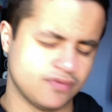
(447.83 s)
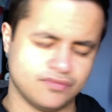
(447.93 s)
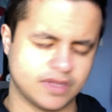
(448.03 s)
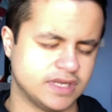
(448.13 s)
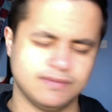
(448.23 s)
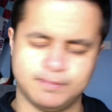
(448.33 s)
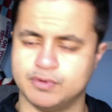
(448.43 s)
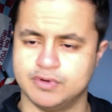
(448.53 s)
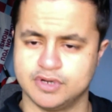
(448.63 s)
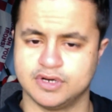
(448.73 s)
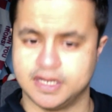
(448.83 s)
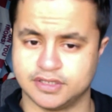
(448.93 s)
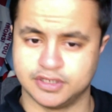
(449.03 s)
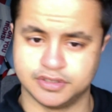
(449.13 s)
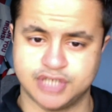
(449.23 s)
And Liverpool look like
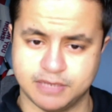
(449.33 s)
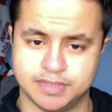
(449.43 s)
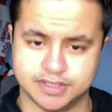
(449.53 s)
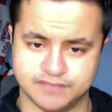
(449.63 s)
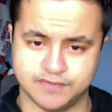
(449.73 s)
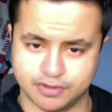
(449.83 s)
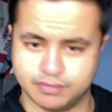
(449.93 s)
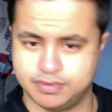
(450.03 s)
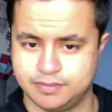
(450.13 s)
the champions of Europe.